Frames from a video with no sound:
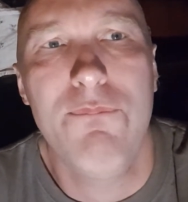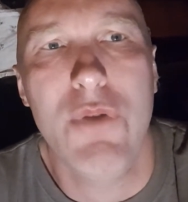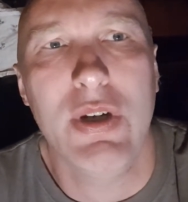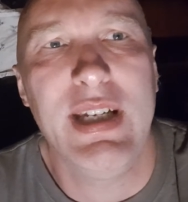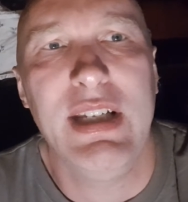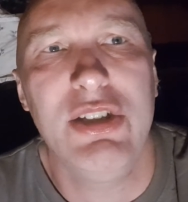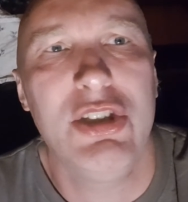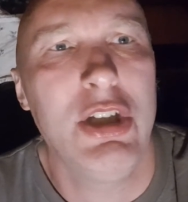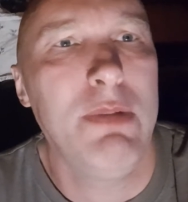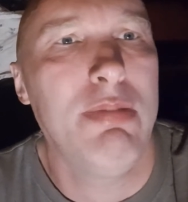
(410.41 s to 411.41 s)
fucking
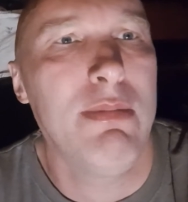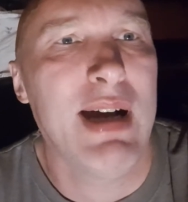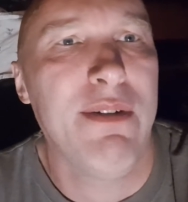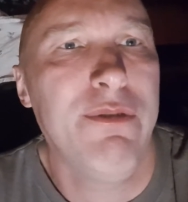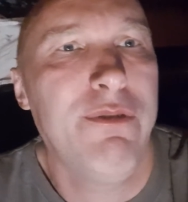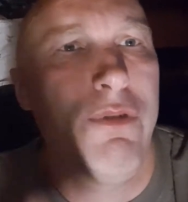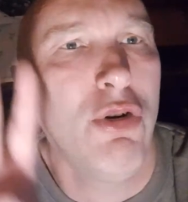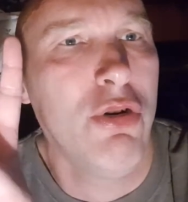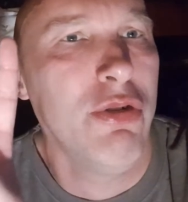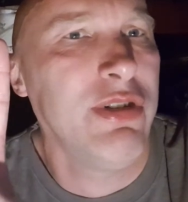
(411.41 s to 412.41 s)
Superman
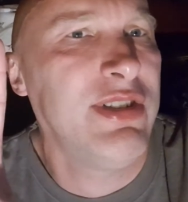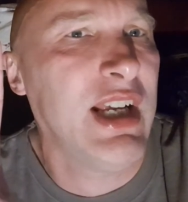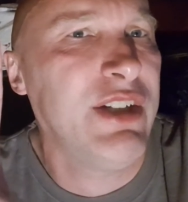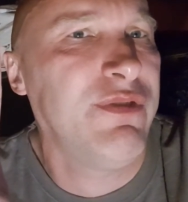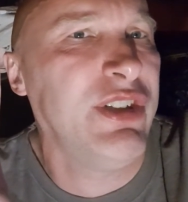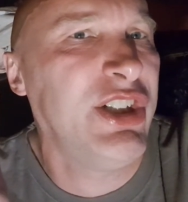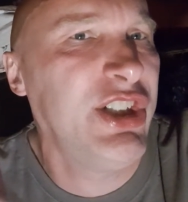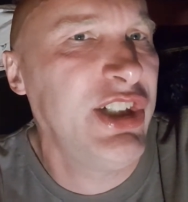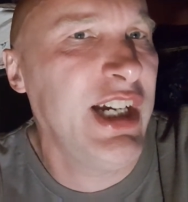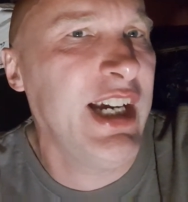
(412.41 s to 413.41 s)
4, the test for
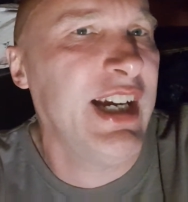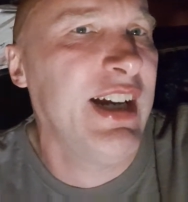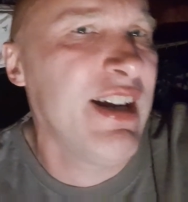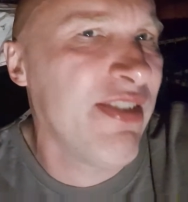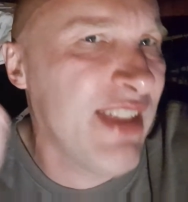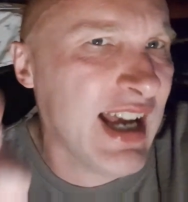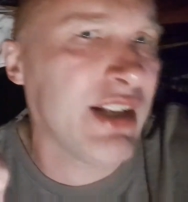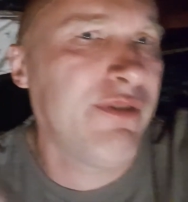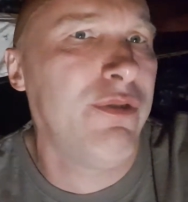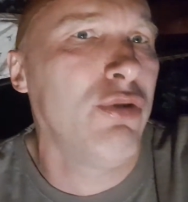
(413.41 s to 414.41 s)
shit.
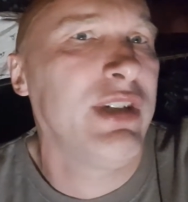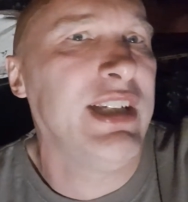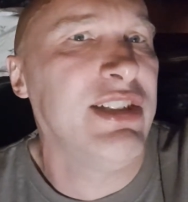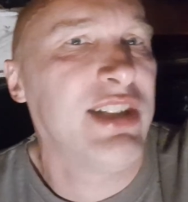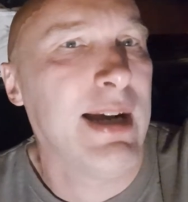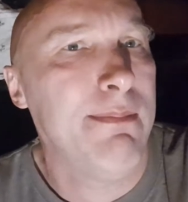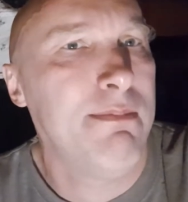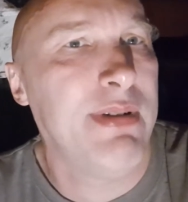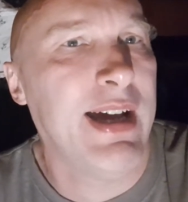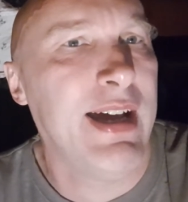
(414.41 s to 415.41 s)
That's fucking
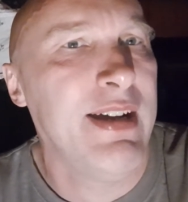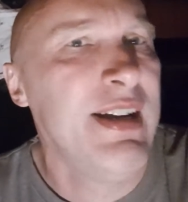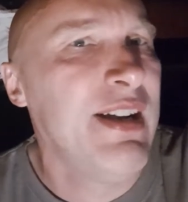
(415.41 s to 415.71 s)
tamper.